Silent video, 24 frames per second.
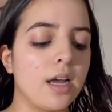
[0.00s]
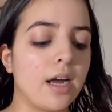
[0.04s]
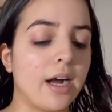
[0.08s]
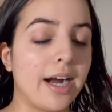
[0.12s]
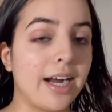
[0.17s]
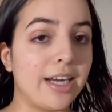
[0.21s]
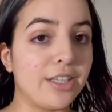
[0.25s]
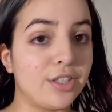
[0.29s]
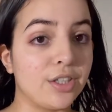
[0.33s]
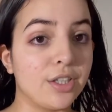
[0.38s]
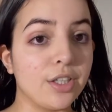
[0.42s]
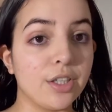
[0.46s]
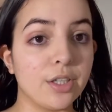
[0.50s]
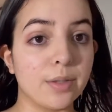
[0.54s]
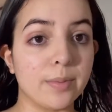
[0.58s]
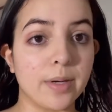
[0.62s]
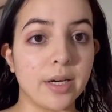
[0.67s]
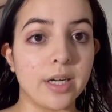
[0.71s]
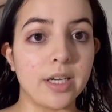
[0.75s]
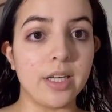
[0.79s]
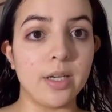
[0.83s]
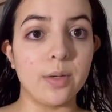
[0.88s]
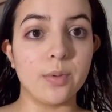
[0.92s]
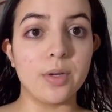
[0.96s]
hydrating your
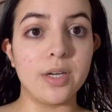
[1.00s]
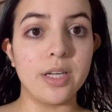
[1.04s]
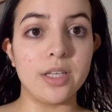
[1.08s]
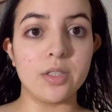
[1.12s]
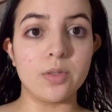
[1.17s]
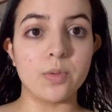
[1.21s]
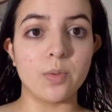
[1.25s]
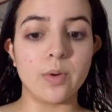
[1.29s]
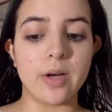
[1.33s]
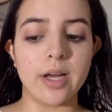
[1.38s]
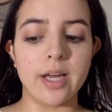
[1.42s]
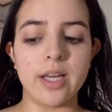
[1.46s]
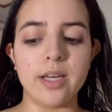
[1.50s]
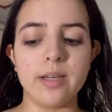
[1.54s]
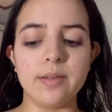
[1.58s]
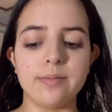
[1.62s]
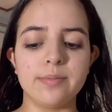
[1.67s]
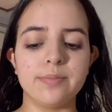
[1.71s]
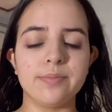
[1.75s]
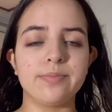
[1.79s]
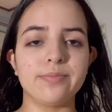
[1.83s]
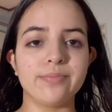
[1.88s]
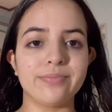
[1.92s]
body when it's wet,